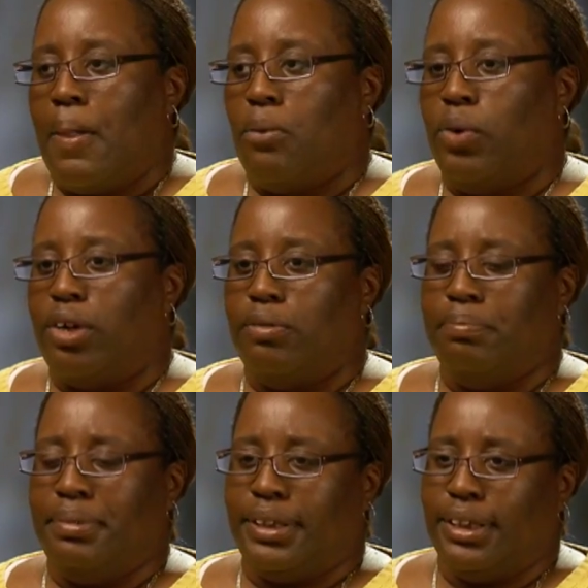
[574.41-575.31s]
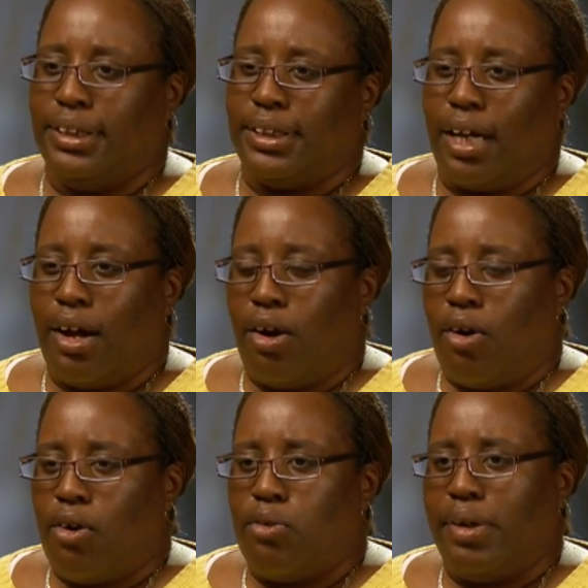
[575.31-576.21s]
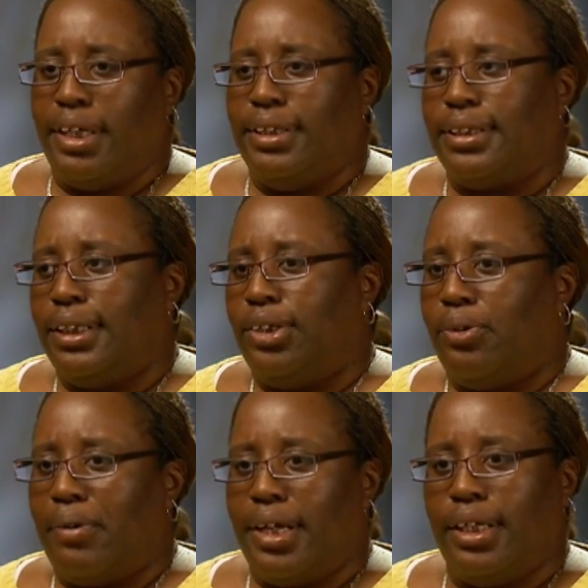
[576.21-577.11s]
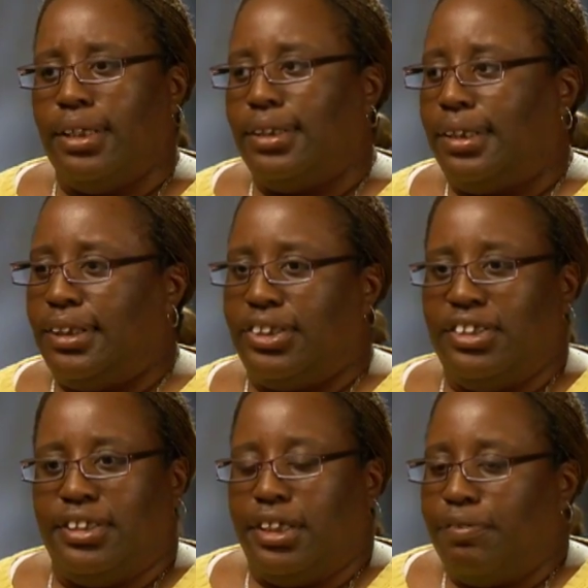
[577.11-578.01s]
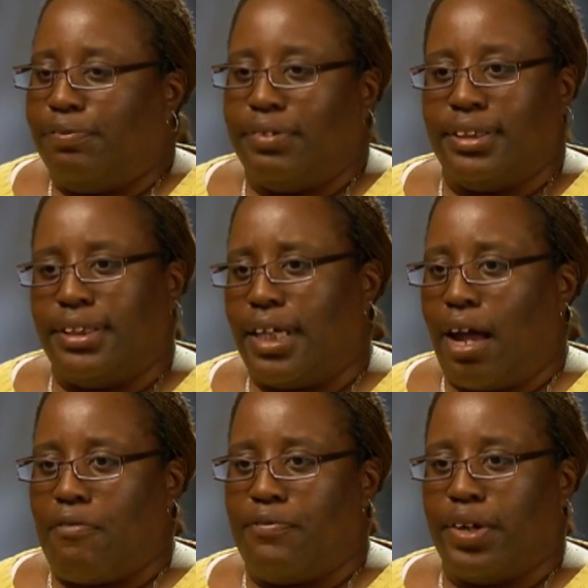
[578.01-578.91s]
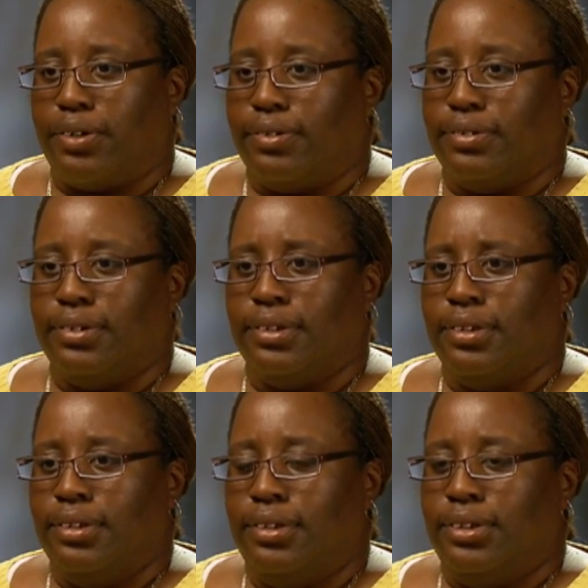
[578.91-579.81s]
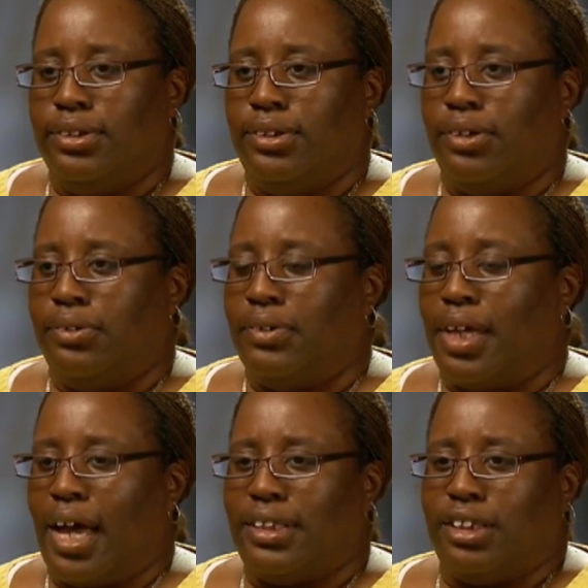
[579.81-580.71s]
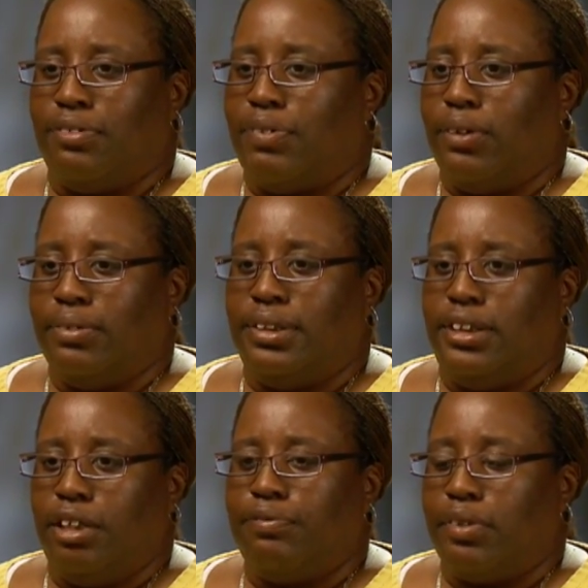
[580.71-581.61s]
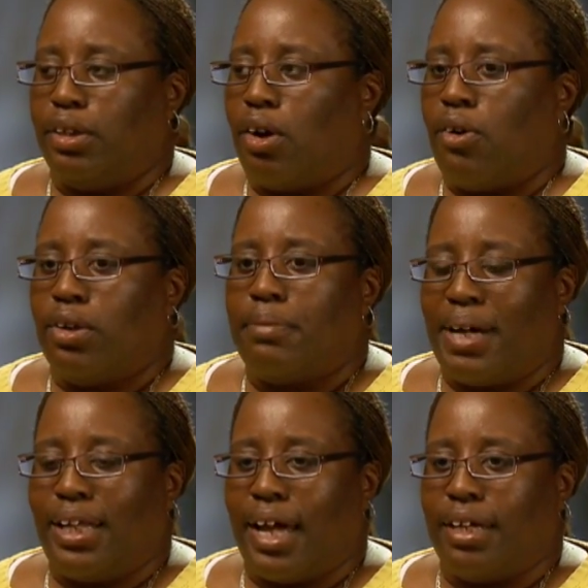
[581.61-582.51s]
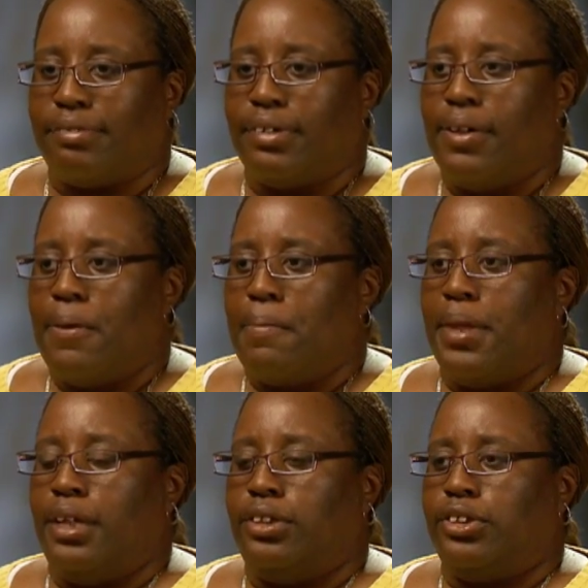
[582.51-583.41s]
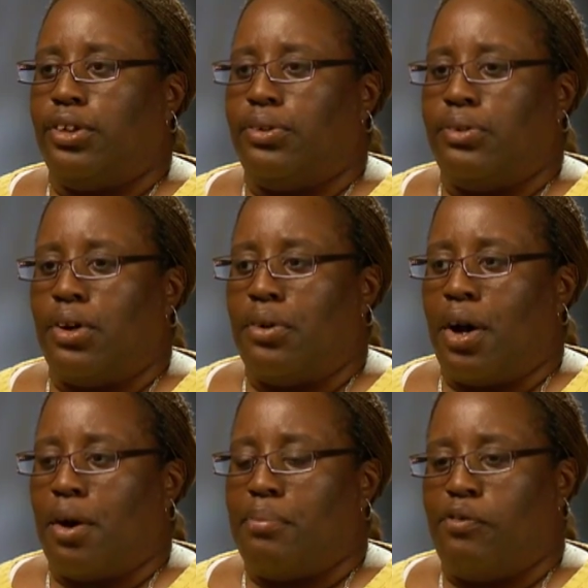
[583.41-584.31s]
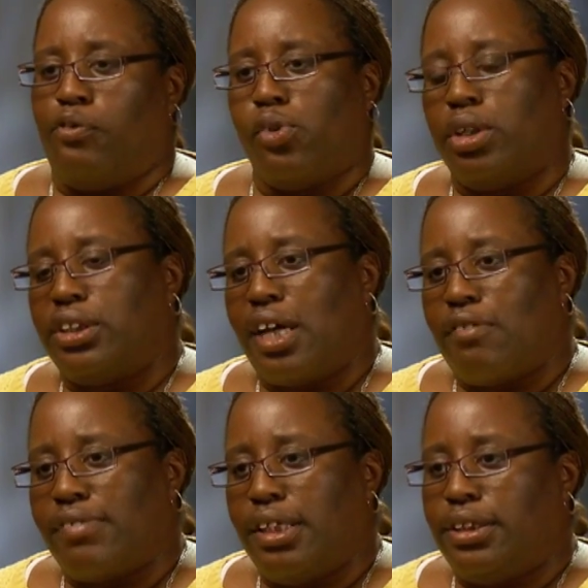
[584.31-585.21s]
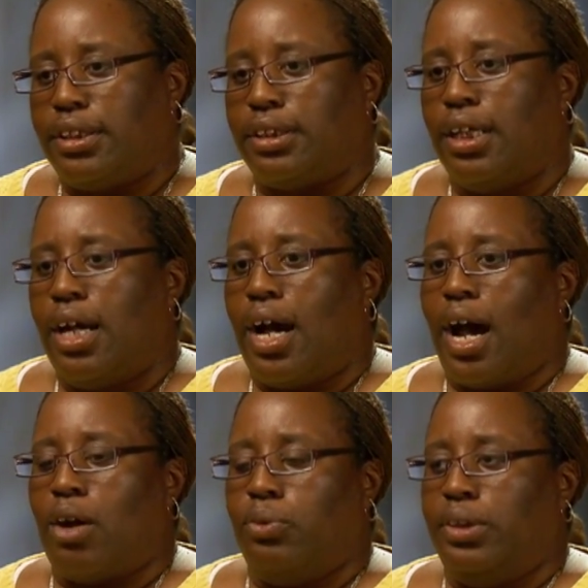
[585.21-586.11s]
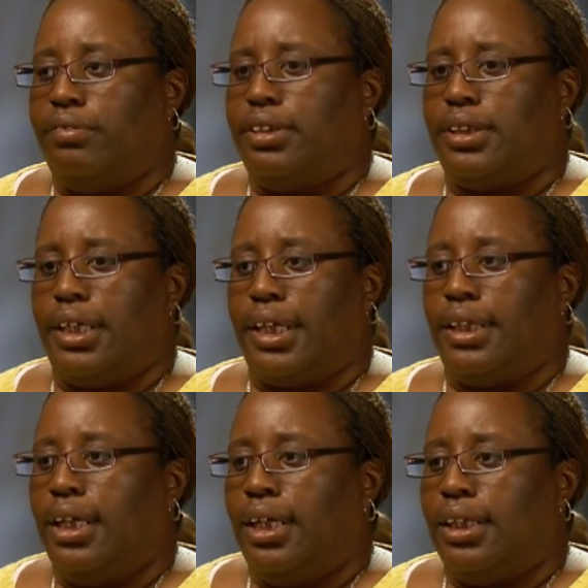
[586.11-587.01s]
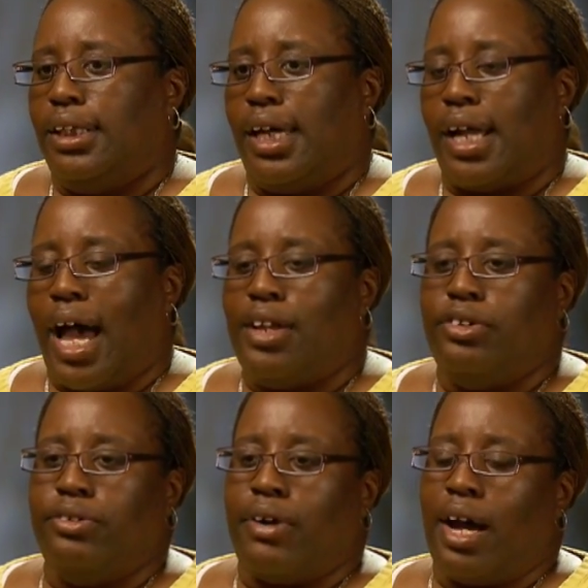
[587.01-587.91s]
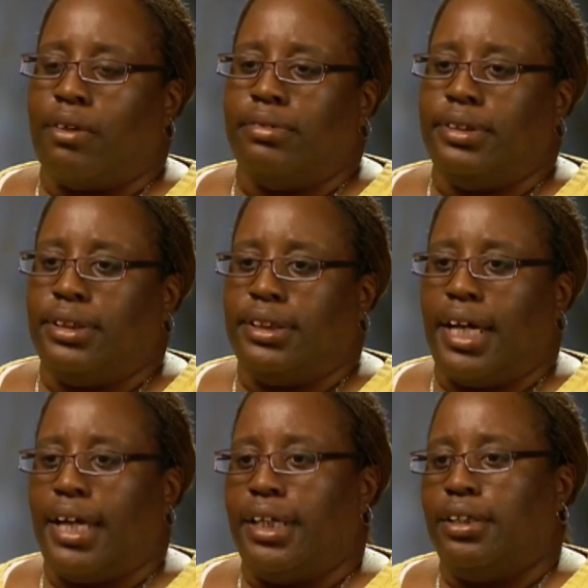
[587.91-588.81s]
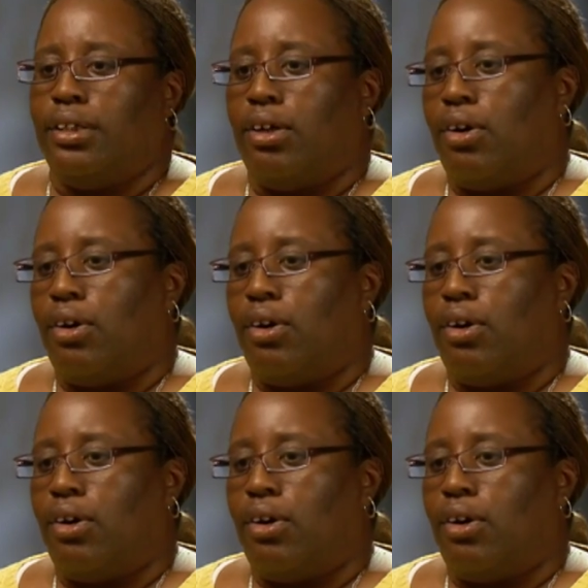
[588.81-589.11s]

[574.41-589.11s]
Well, because I always equated this difference that I felt. You know, I just felt different all of my life. And so before salvation, I would have said that I knew I was gay